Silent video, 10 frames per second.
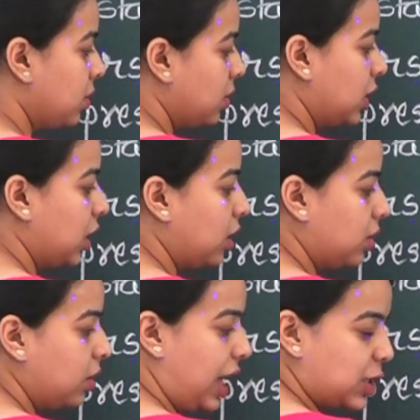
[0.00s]

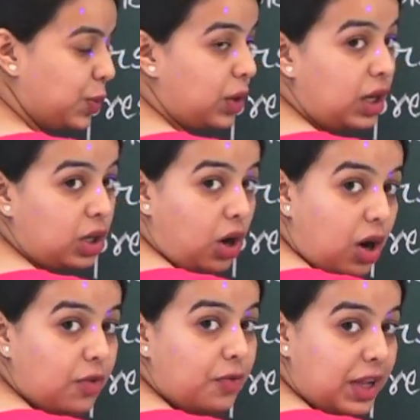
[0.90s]
The exponent
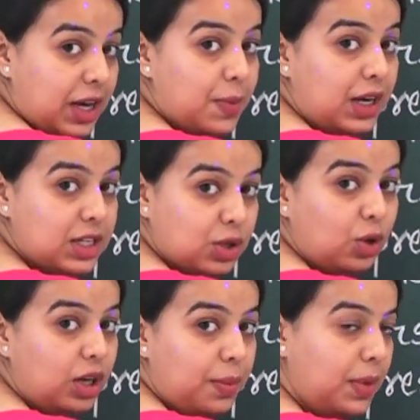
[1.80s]
of variable is
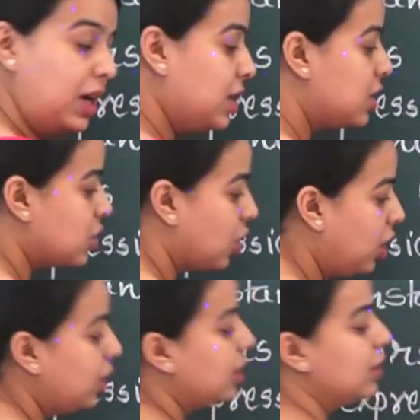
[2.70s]
whole number.
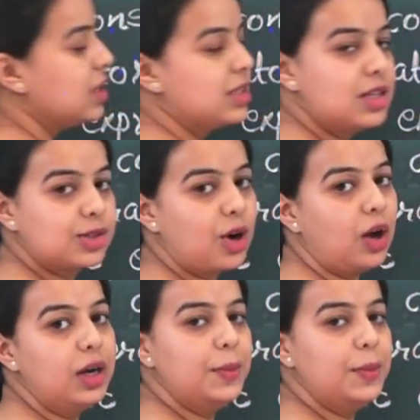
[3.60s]
So this is called